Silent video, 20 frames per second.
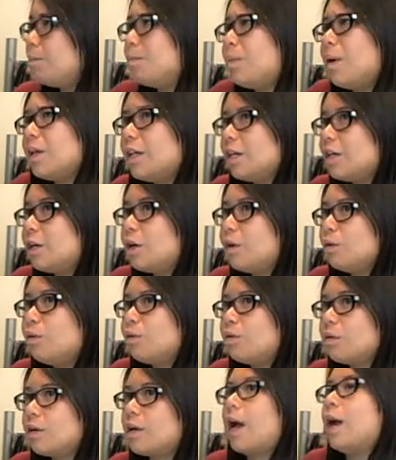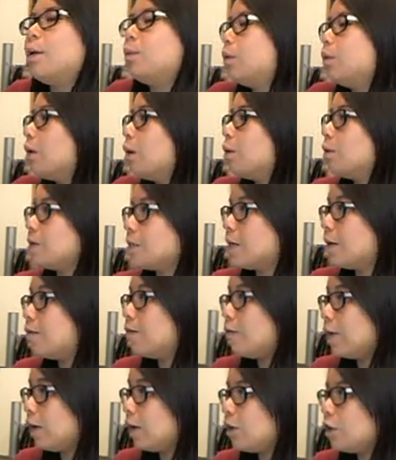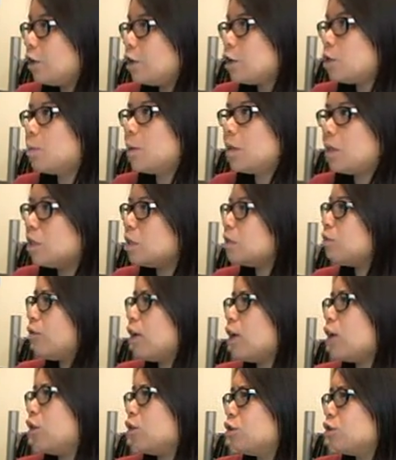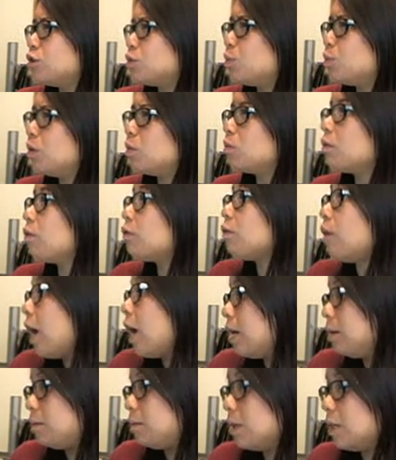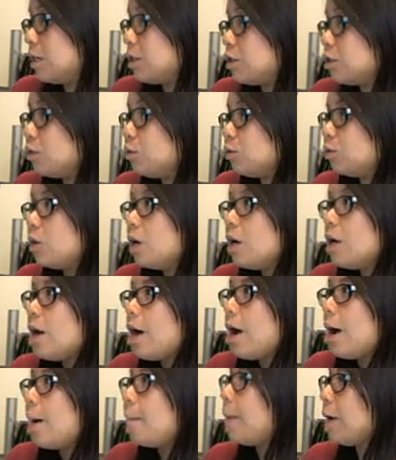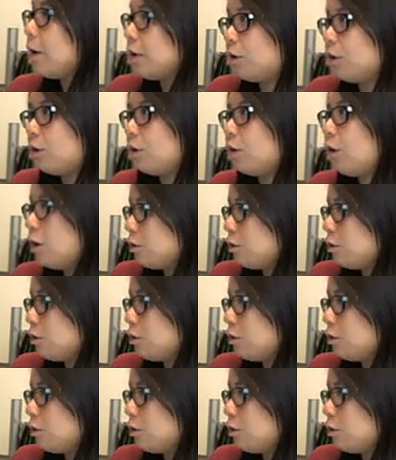but I will always hit failures, but these failures will refine me into a better